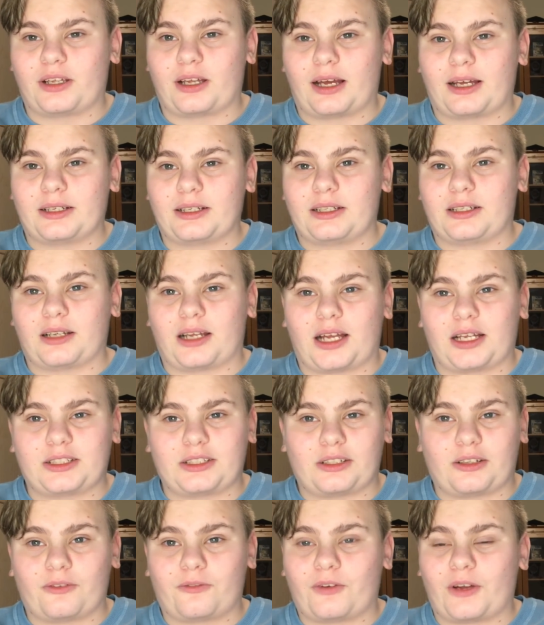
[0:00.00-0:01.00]
I
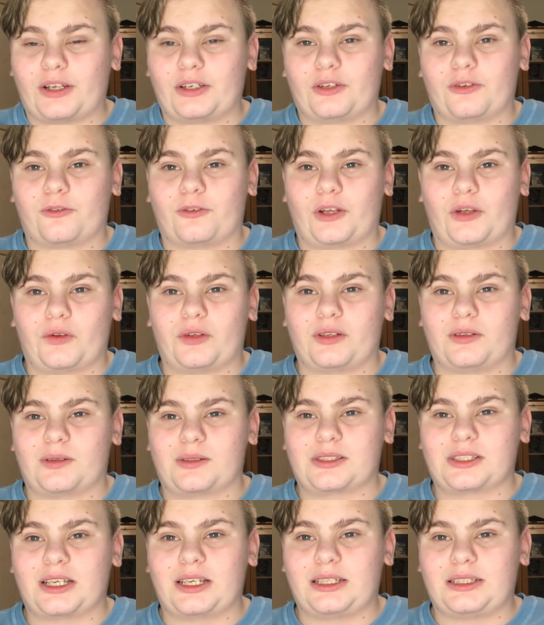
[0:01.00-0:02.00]
didn't find it very
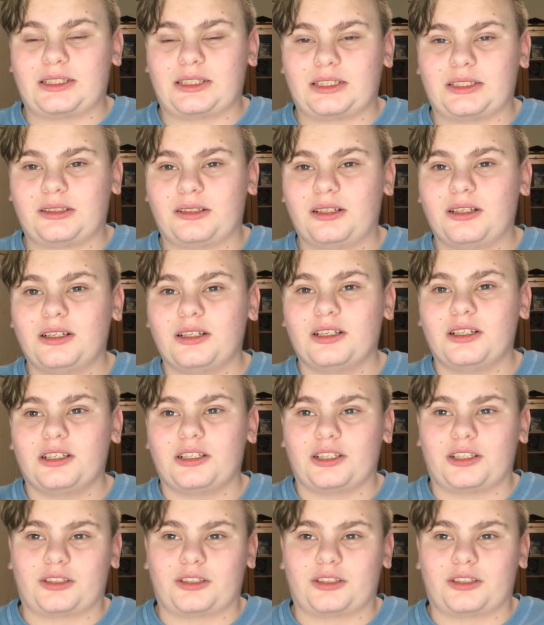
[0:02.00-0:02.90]
entertaining. It